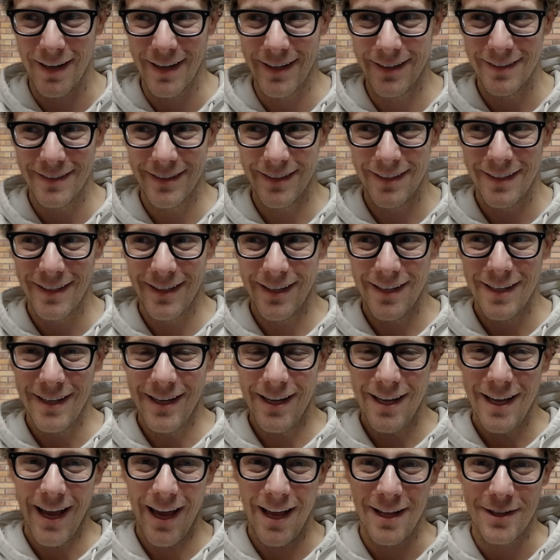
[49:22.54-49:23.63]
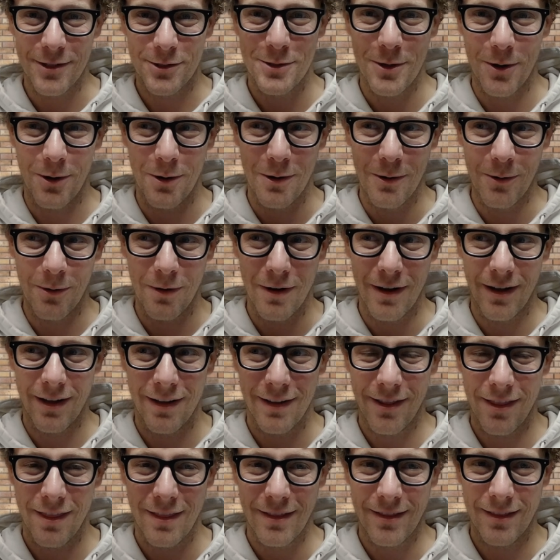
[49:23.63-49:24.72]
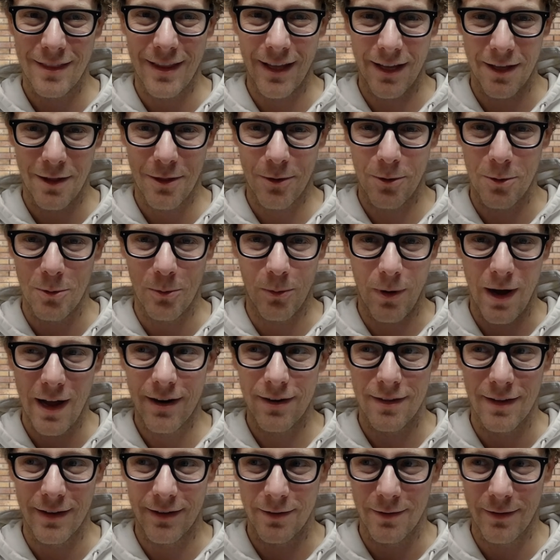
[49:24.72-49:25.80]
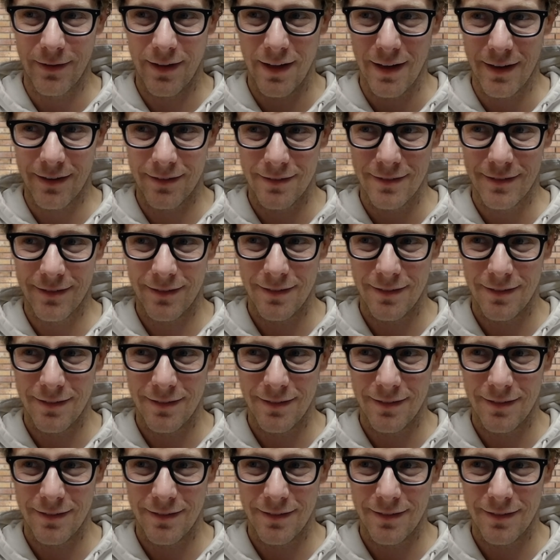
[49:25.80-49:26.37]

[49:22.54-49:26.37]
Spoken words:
right? And so think through why are they doing that?